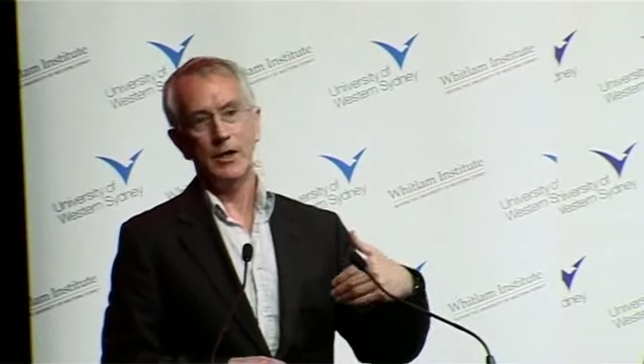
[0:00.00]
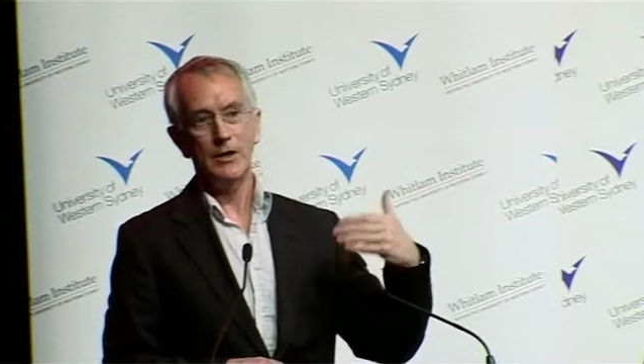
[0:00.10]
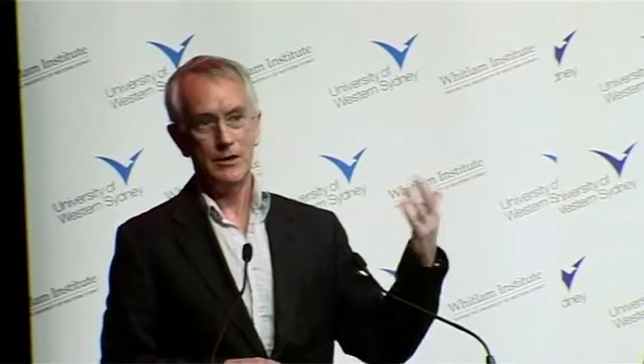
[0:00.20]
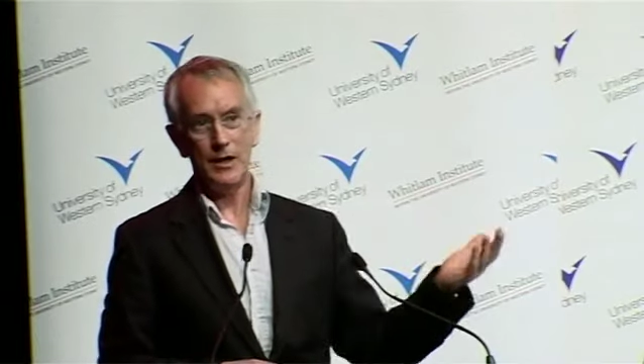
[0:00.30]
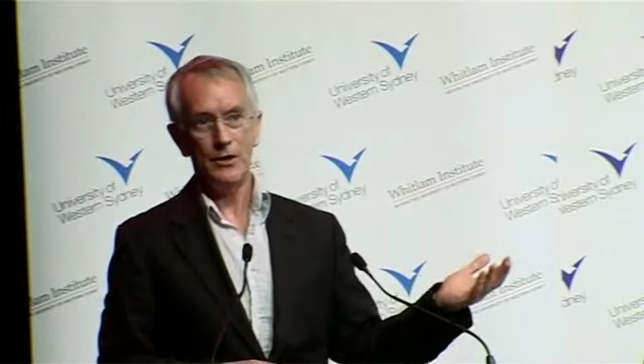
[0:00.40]

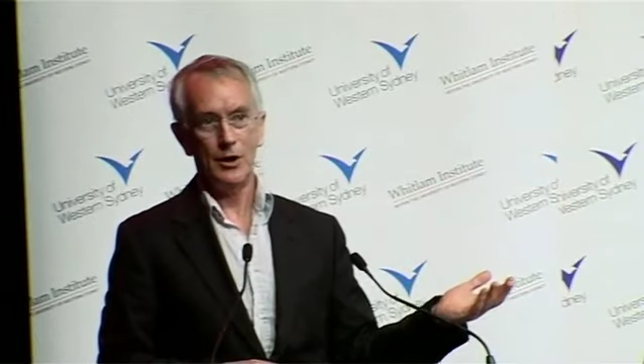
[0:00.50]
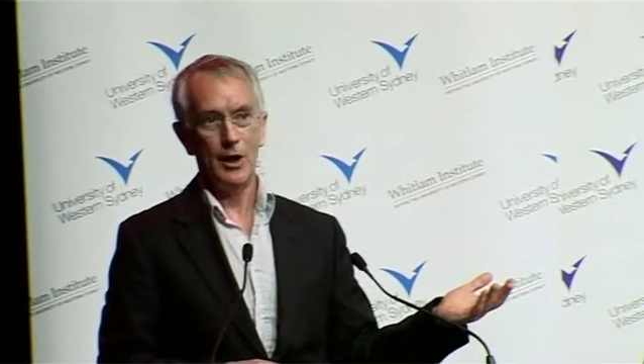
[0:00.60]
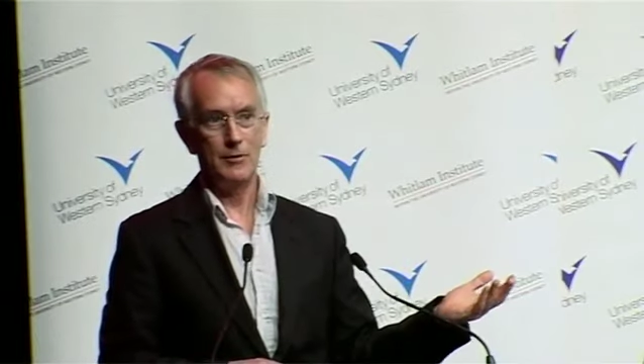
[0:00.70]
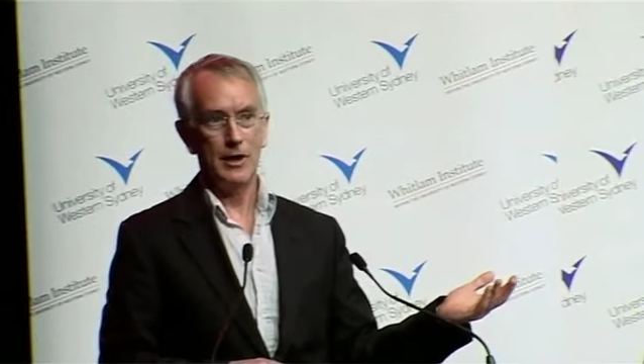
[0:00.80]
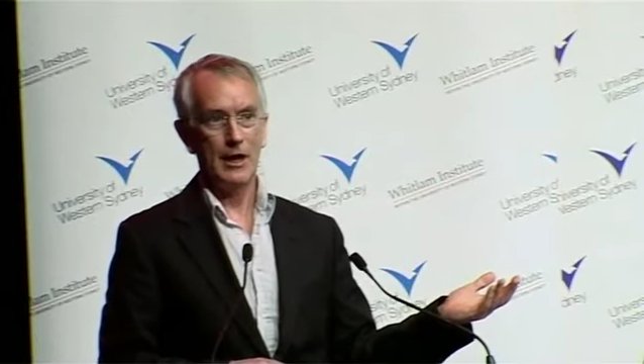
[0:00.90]
say, 10
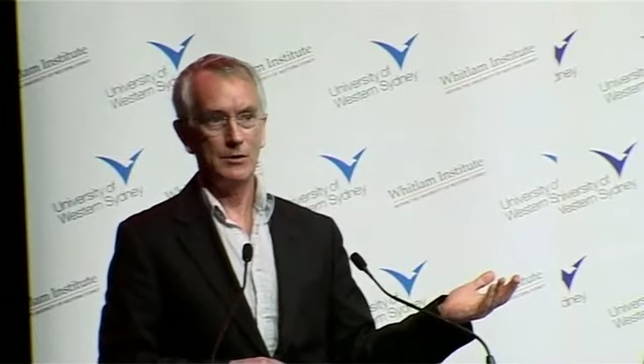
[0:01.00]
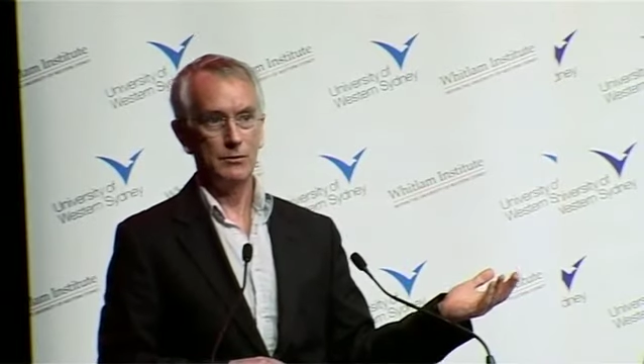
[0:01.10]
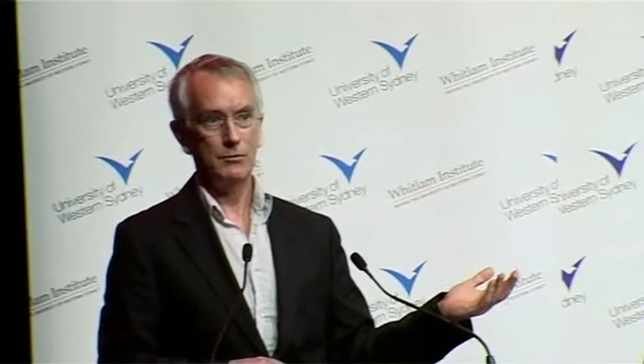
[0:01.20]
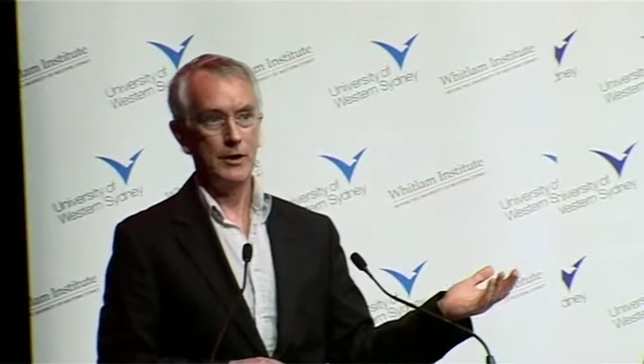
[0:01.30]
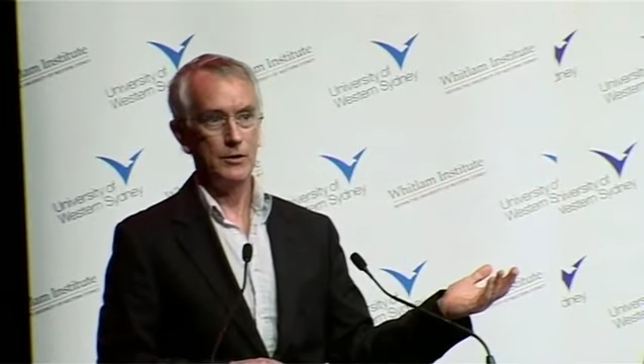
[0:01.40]
times the
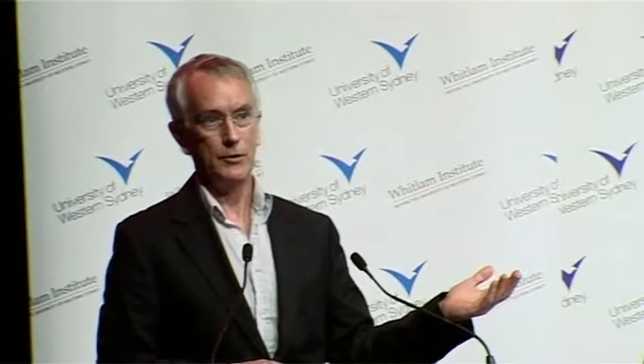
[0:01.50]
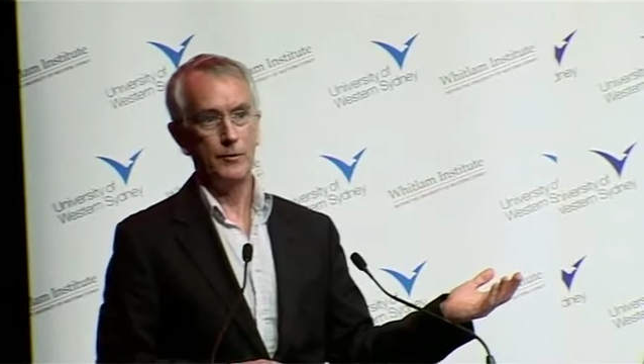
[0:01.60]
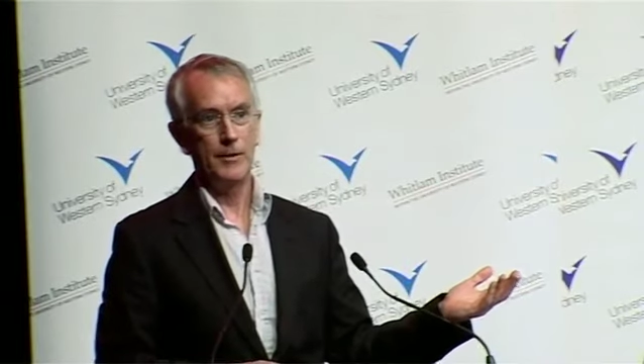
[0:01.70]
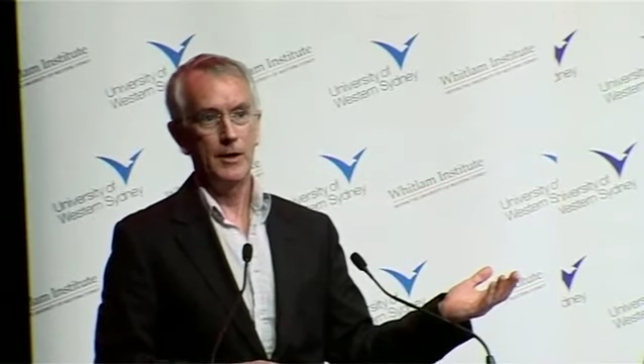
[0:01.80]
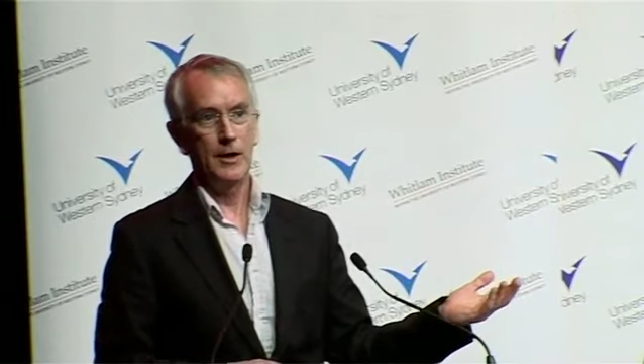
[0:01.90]
annual rental.